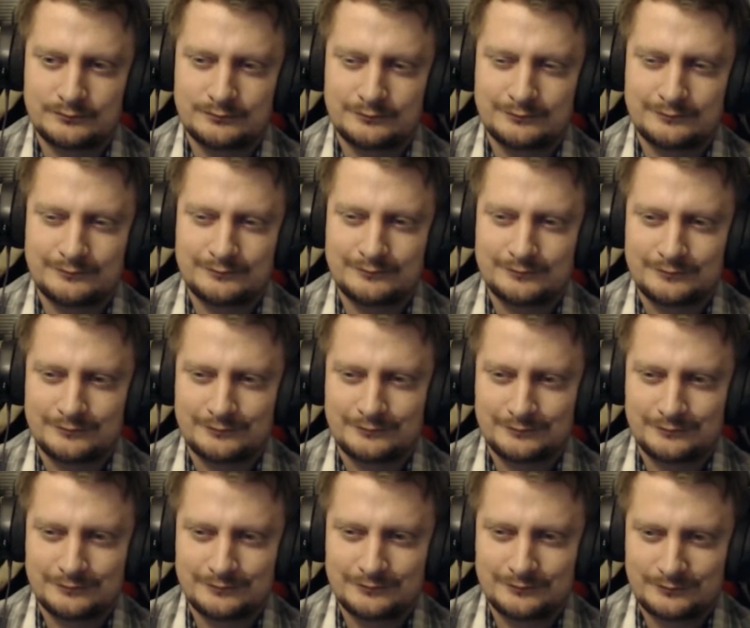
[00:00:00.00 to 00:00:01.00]

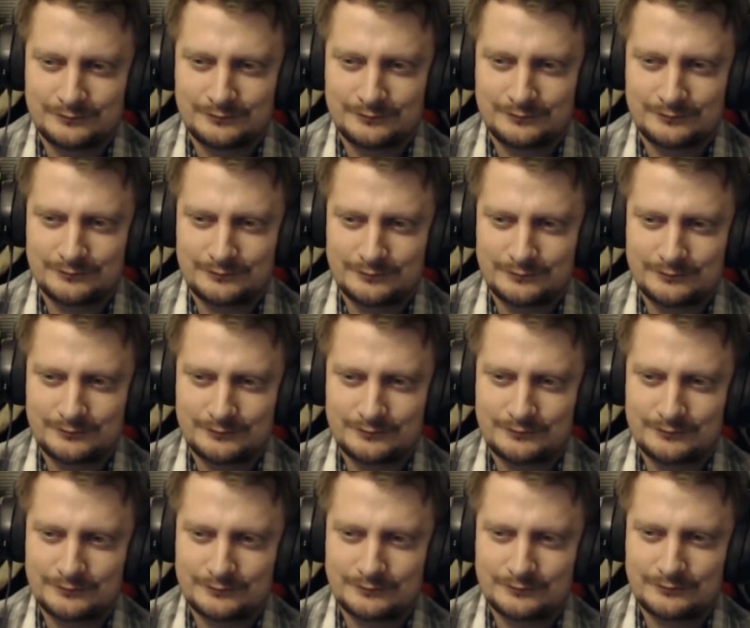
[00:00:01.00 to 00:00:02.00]

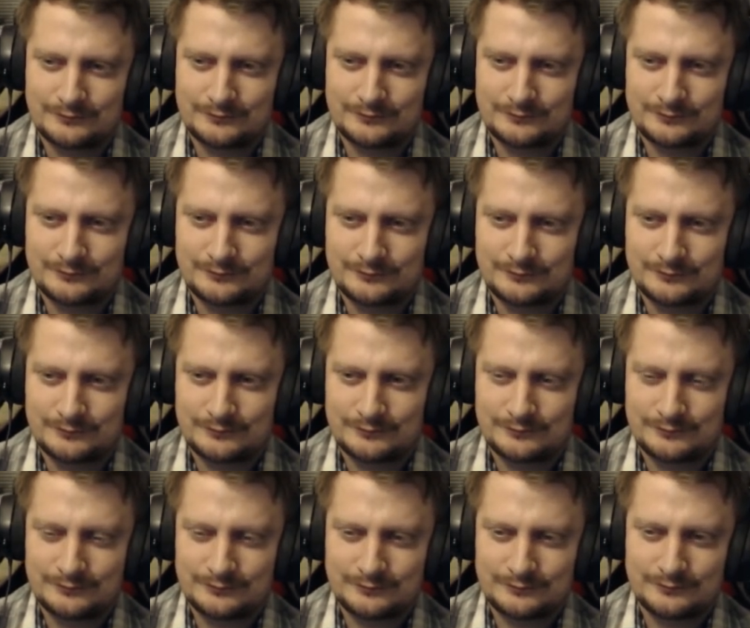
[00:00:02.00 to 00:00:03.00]

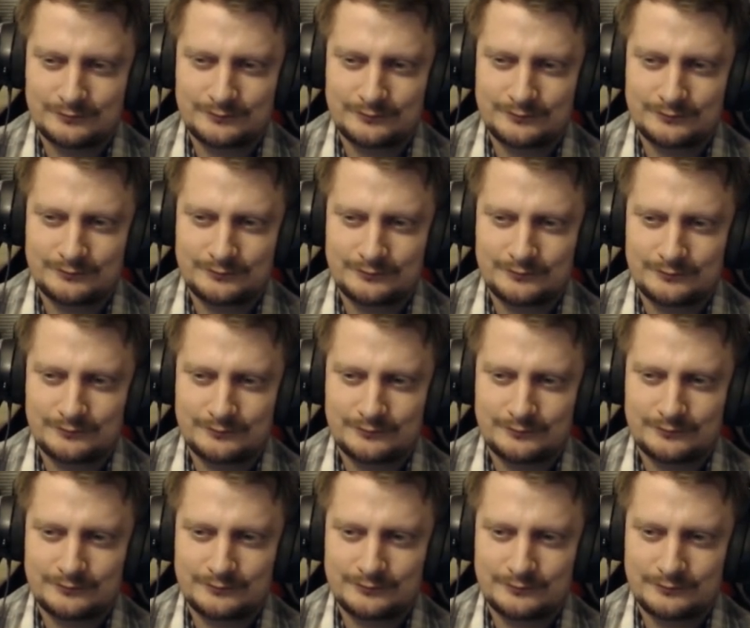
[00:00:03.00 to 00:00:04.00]

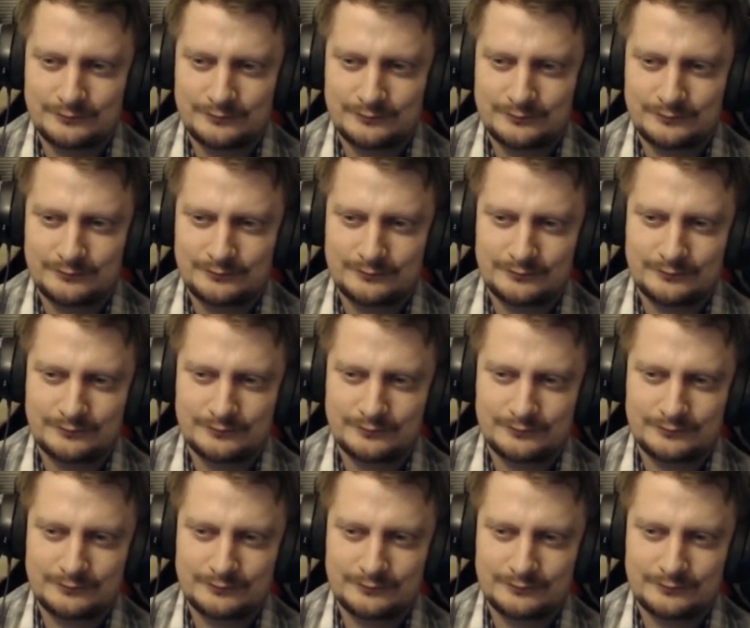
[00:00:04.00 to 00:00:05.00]

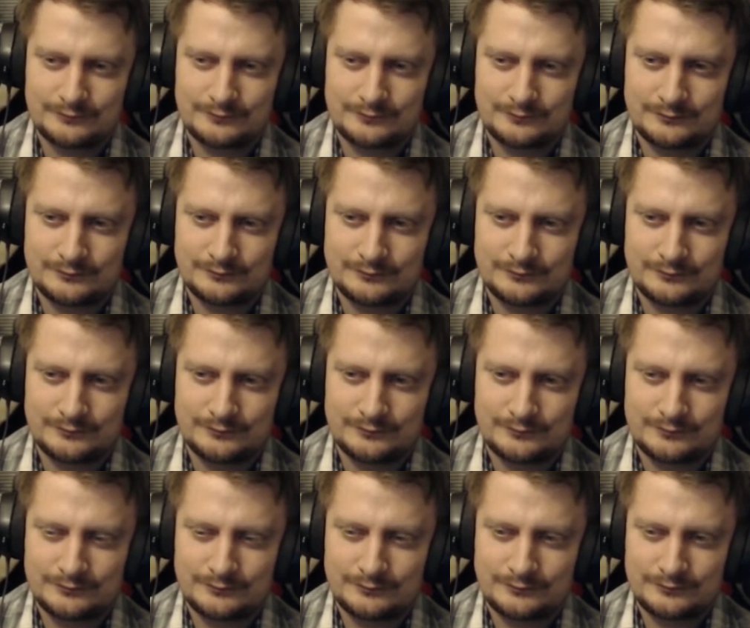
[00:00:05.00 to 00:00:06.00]

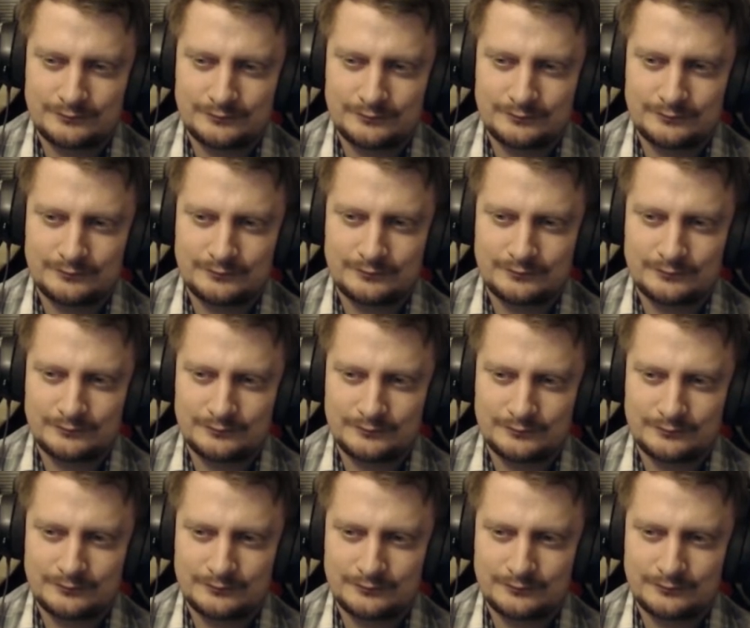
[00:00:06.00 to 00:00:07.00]

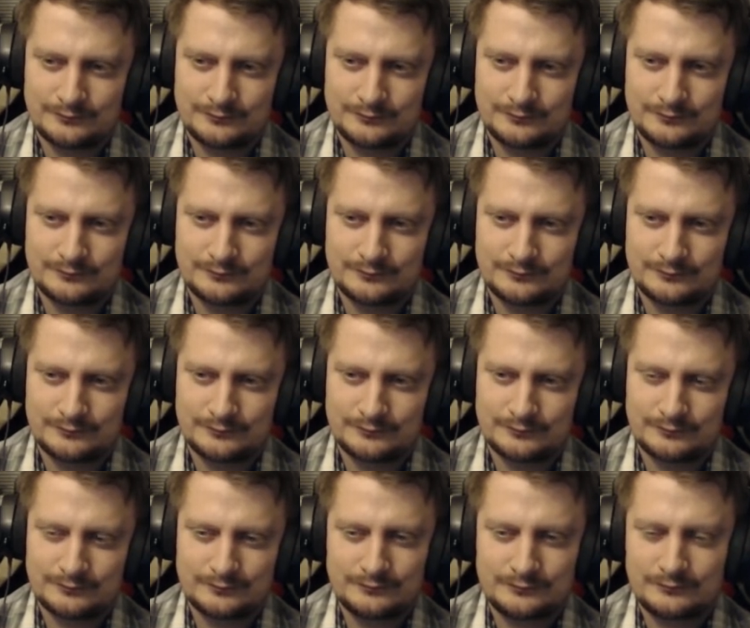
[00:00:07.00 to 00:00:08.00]
No words are spoken by the person on screen.